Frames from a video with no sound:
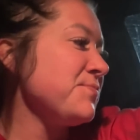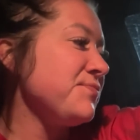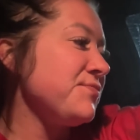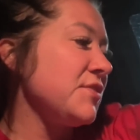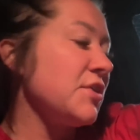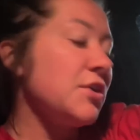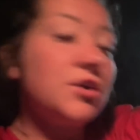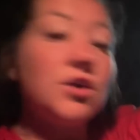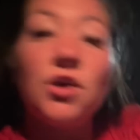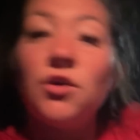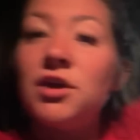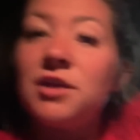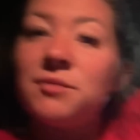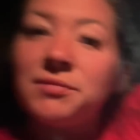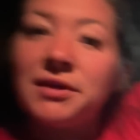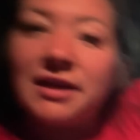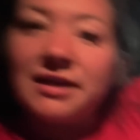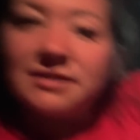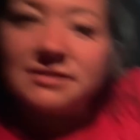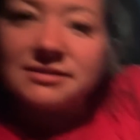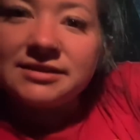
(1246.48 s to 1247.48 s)
growing
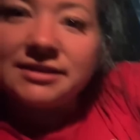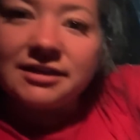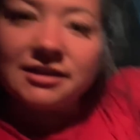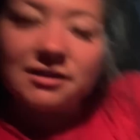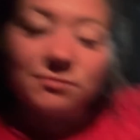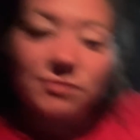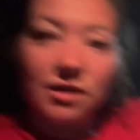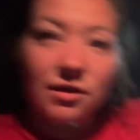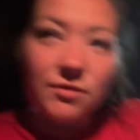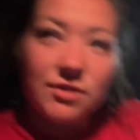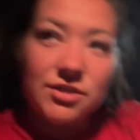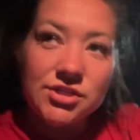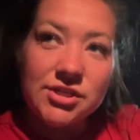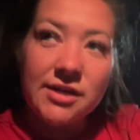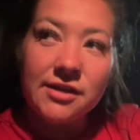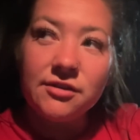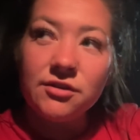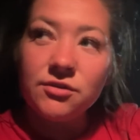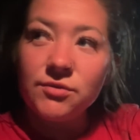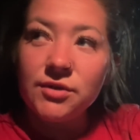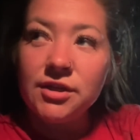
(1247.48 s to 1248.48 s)
pains here, but we share
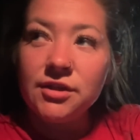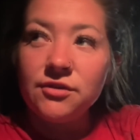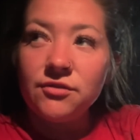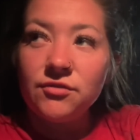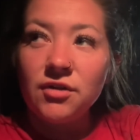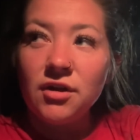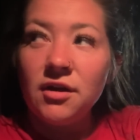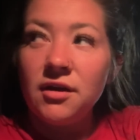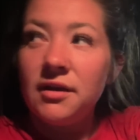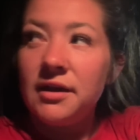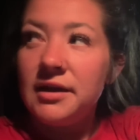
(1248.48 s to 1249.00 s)
the real and raw